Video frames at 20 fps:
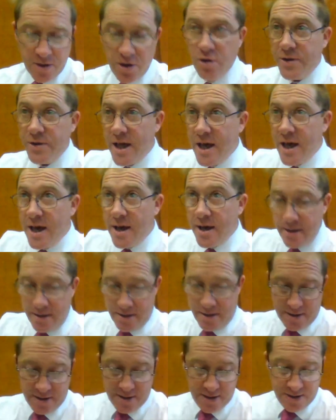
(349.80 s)
Over
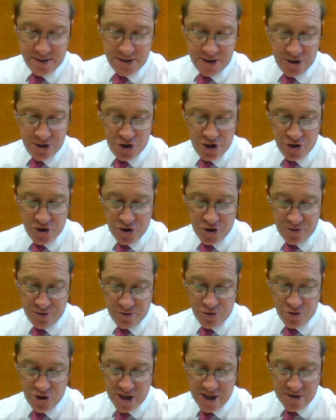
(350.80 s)
there, said Ginger
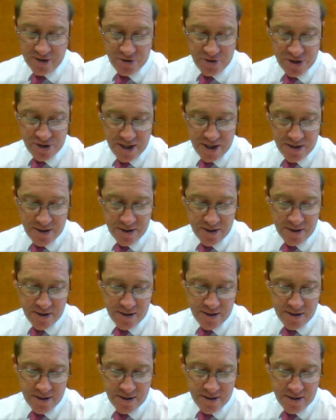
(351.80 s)
through chattering teeth.
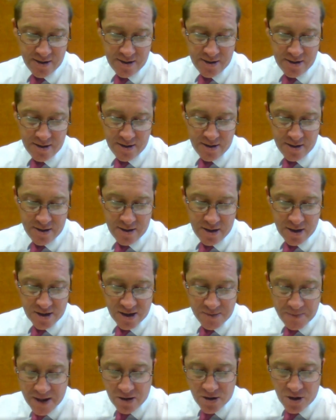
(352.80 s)
Are
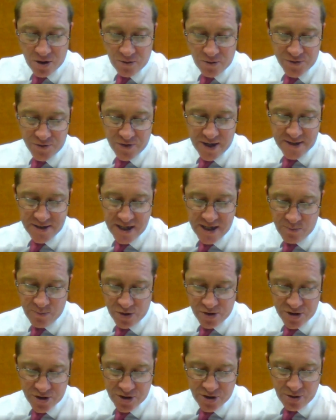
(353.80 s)
some alcohols, right? Deep
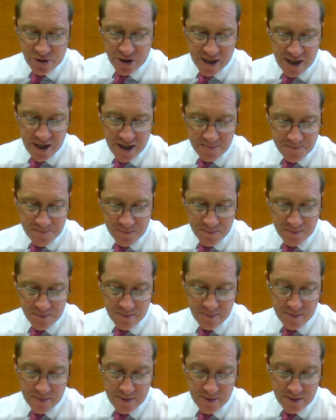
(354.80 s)
ones, good kit.
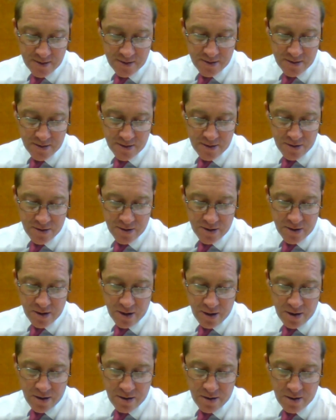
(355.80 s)

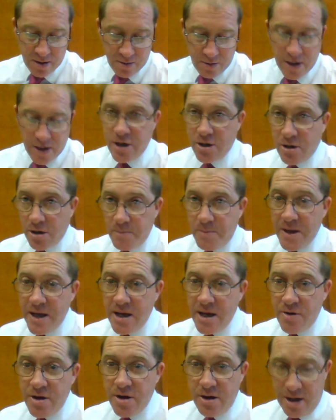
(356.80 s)
Only you got to be
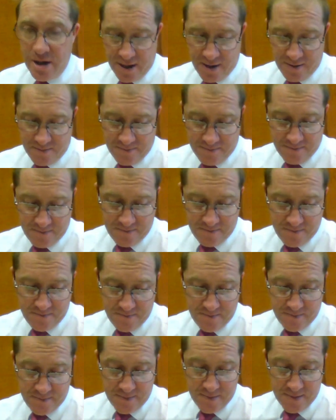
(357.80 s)
here early.
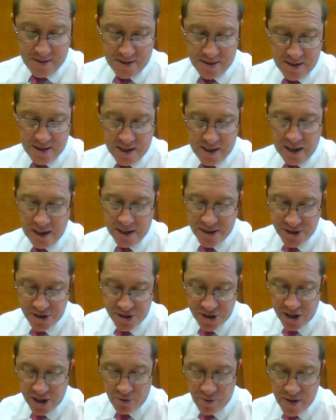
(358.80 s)
He lit a
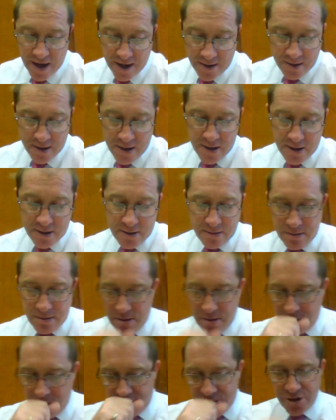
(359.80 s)
cigarette,
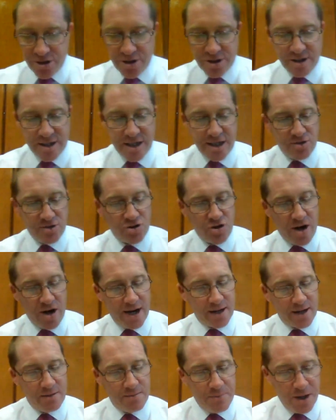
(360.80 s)
took a deep
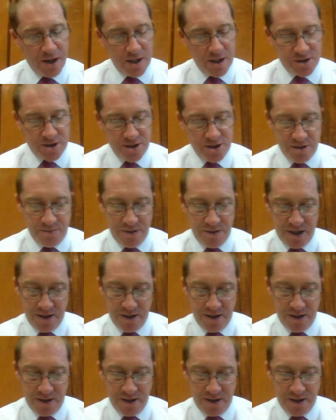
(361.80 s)
drag and passed it to